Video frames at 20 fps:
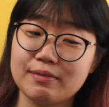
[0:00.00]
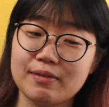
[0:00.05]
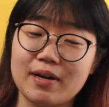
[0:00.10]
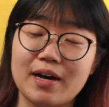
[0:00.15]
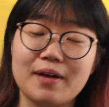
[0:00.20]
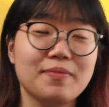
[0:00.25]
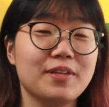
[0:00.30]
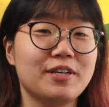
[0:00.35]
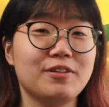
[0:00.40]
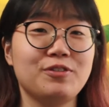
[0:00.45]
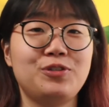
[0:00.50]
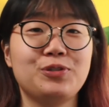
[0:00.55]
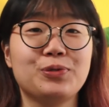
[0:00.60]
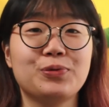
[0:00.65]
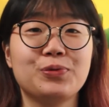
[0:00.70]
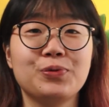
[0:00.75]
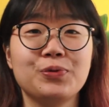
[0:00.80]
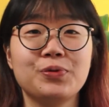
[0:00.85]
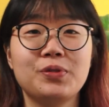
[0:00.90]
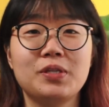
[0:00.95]
I'm not
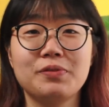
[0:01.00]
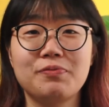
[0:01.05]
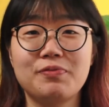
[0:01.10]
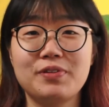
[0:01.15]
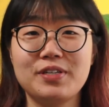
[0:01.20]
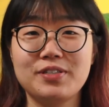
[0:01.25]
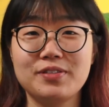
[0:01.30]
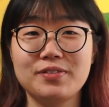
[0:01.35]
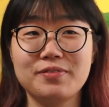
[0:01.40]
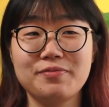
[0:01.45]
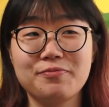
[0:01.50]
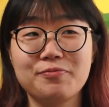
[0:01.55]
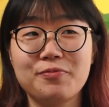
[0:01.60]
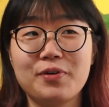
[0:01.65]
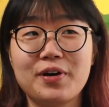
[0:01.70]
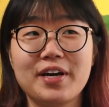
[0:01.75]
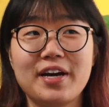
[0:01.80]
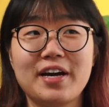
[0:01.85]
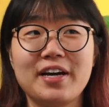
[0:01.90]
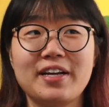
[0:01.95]
sure
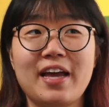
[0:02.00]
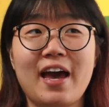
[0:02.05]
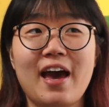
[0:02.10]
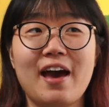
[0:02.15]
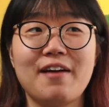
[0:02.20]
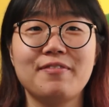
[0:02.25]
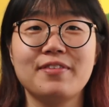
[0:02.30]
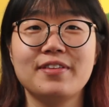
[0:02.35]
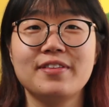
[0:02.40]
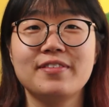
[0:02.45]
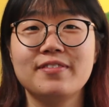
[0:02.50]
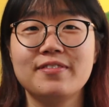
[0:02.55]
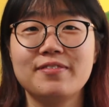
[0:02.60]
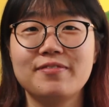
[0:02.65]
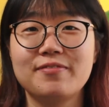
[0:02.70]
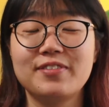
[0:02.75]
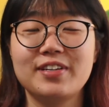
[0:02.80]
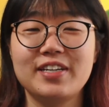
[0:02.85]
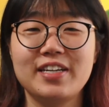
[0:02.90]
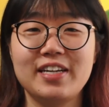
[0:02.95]
why I haven't
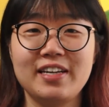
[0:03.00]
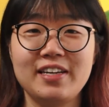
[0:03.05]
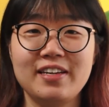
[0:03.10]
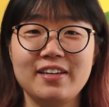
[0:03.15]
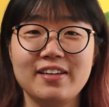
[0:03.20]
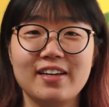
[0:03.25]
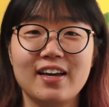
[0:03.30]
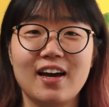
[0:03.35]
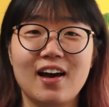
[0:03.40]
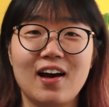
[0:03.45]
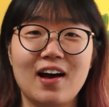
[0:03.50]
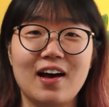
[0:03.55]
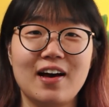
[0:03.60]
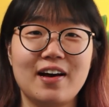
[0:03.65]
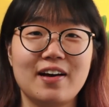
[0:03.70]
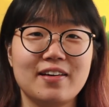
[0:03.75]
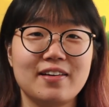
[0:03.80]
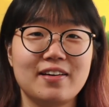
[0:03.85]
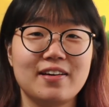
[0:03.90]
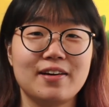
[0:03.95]
really
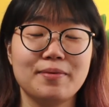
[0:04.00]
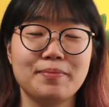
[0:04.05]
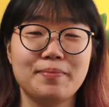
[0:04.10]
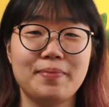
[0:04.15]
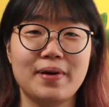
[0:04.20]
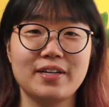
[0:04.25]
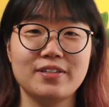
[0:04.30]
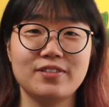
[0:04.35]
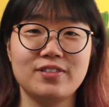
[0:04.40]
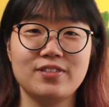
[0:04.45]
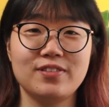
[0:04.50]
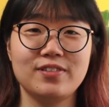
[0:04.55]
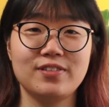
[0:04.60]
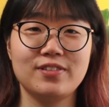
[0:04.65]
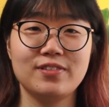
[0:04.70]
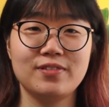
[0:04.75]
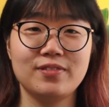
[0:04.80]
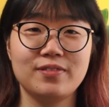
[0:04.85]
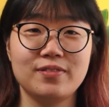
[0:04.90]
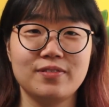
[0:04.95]
got back
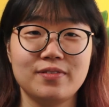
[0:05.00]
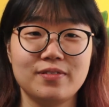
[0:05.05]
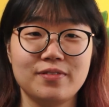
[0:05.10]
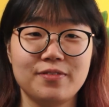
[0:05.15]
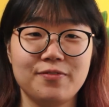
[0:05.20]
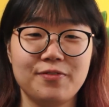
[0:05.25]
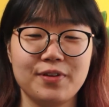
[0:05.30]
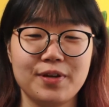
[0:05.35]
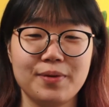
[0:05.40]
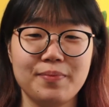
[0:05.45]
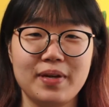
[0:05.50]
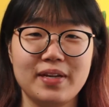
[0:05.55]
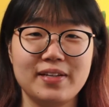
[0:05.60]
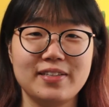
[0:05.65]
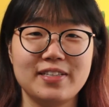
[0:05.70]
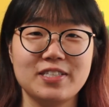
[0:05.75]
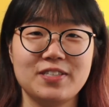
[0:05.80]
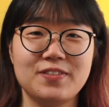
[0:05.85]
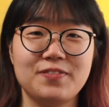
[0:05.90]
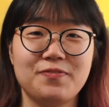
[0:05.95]
to filming
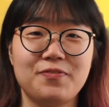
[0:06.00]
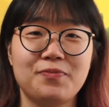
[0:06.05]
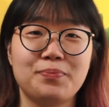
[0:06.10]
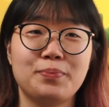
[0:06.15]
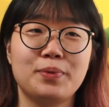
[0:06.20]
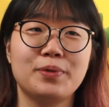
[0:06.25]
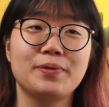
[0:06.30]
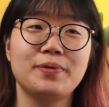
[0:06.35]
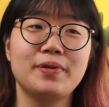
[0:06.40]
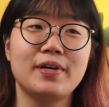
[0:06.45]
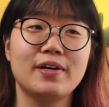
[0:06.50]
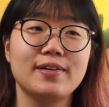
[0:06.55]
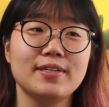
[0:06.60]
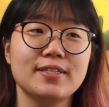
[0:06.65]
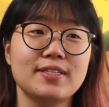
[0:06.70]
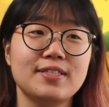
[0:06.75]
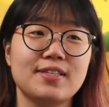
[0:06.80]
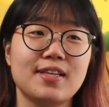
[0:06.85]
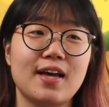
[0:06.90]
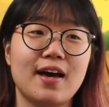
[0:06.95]
this
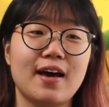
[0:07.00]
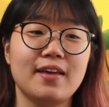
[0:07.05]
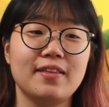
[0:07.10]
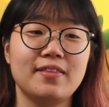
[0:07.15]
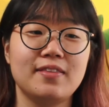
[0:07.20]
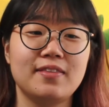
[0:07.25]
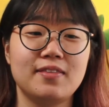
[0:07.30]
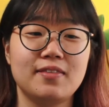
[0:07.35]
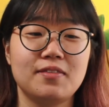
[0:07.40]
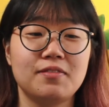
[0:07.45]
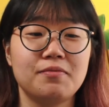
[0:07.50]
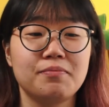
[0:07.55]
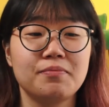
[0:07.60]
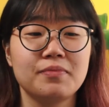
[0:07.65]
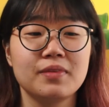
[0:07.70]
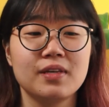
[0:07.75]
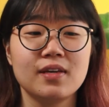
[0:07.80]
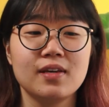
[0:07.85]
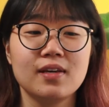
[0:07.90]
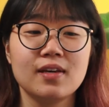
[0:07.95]
podcast.
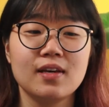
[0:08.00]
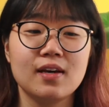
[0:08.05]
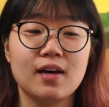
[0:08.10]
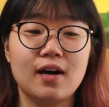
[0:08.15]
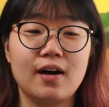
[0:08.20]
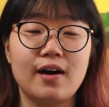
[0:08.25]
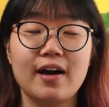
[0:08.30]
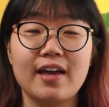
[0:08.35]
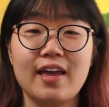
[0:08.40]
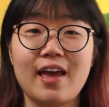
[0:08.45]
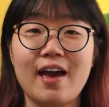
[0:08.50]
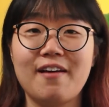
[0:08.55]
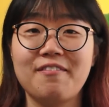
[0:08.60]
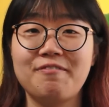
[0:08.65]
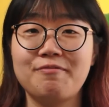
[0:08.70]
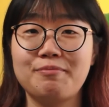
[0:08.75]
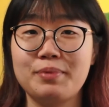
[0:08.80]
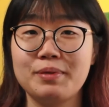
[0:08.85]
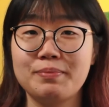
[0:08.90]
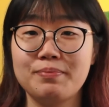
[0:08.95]
I have
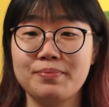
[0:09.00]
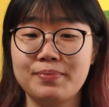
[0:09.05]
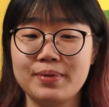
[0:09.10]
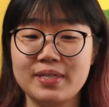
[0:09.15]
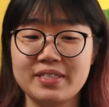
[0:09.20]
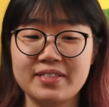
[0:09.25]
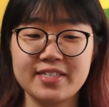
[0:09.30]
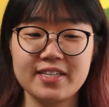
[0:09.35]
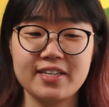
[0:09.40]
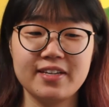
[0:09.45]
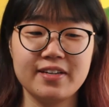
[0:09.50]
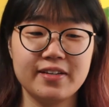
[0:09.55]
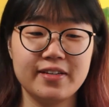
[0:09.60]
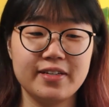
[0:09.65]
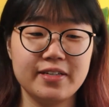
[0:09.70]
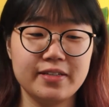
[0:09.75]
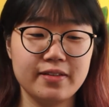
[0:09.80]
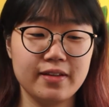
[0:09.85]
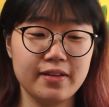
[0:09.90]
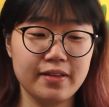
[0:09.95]
been busy a
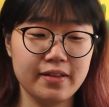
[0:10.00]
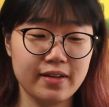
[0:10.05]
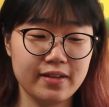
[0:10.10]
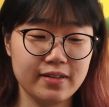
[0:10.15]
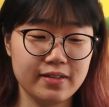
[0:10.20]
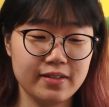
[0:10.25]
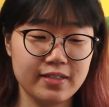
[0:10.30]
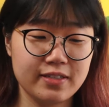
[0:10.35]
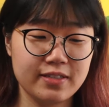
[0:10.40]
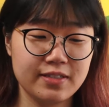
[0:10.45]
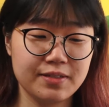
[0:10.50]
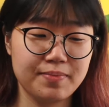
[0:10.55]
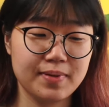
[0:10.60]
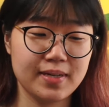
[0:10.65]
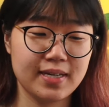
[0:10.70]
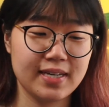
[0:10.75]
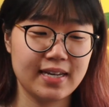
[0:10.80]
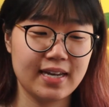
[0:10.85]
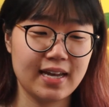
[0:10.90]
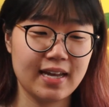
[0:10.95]
little
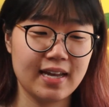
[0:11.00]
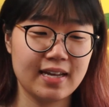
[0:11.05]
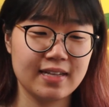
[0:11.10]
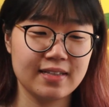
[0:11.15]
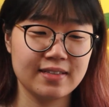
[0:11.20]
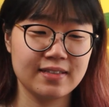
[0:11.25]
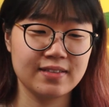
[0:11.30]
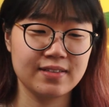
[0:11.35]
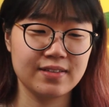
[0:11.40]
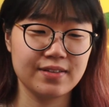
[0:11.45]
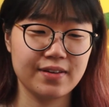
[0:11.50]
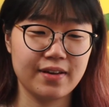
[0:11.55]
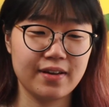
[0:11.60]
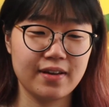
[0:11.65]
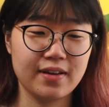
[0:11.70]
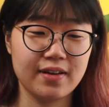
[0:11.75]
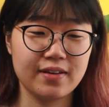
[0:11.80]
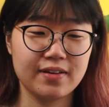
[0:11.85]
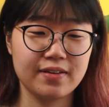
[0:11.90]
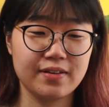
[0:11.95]
bit, and
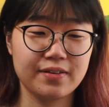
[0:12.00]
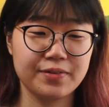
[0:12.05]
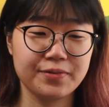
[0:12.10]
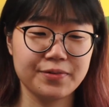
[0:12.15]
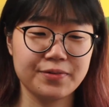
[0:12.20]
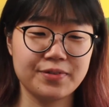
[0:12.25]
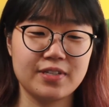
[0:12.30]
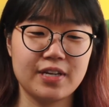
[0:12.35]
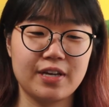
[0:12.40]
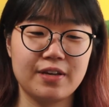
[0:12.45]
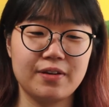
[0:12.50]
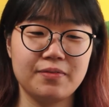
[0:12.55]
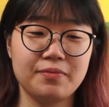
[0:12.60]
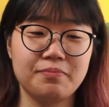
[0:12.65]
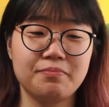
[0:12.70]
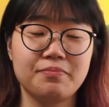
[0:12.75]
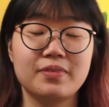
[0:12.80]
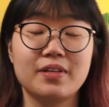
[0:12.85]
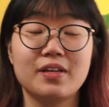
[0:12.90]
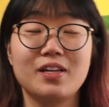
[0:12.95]
also
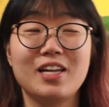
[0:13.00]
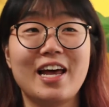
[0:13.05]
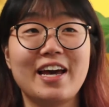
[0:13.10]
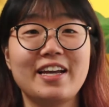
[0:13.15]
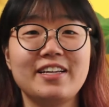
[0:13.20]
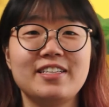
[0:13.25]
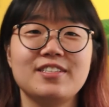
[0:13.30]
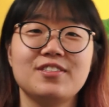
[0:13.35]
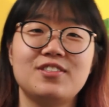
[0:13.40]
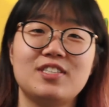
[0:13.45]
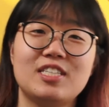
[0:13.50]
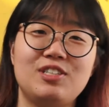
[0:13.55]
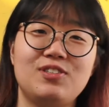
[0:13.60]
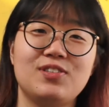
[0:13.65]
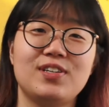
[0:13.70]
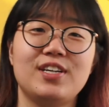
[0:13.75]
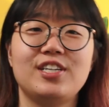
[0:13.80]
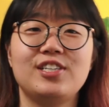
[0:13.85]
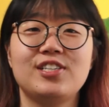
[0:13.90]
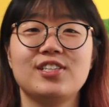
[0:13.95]
lighting
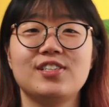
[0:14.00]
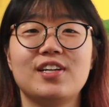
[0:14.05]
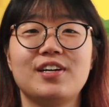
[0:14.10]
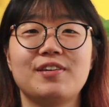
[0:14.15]
situation.